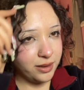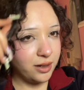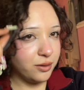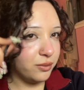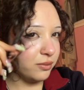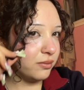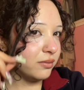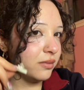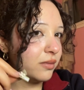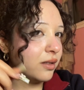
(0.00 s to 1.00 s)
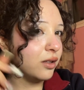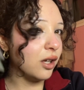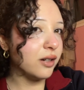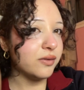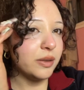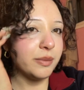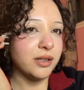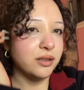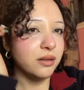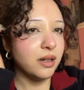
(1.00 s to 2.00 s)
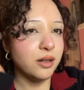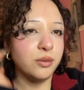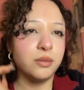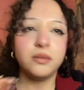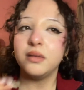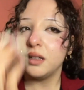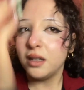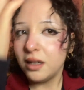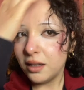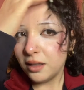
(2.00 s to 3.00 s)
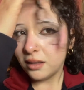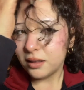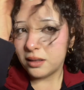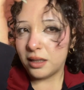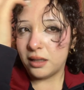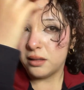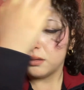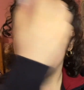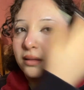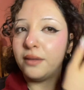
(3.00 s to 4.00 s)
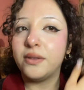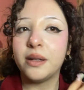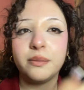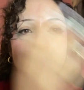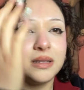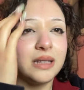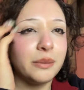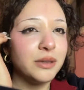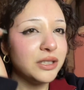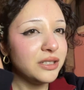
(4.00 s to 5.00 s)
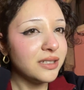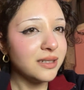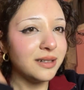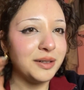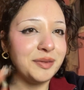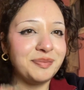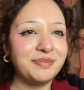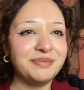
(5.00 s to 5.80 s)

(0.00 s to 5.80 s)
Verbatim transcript: I don't, a lot of them I, I don't like love them that much. Um,